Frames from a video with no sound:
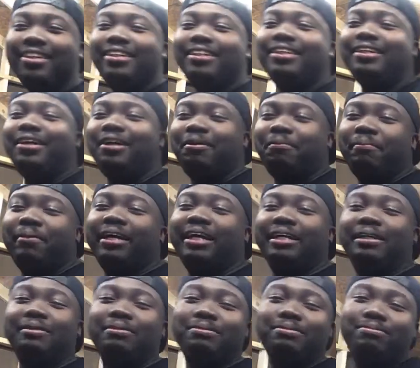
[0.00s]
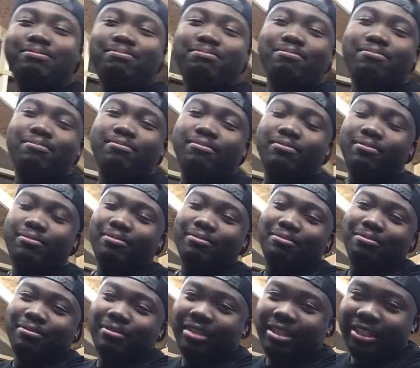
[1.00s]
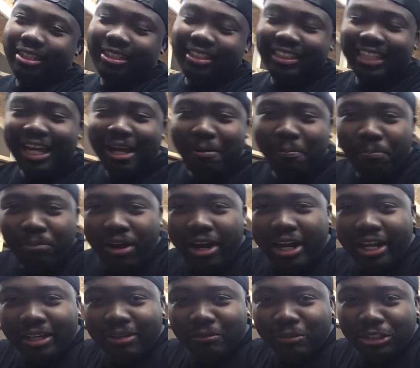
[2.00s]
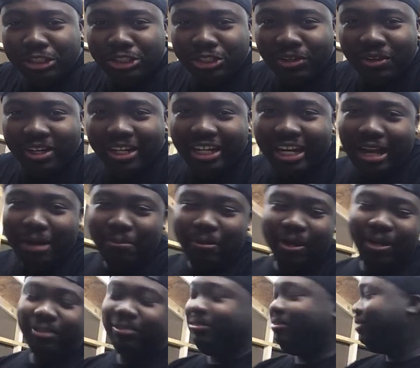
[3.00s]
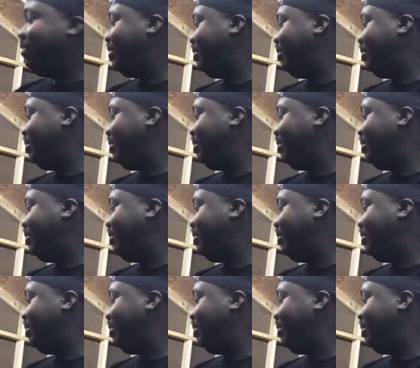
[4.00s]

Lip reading: Oh man. Saint Break, what you doing today, bro?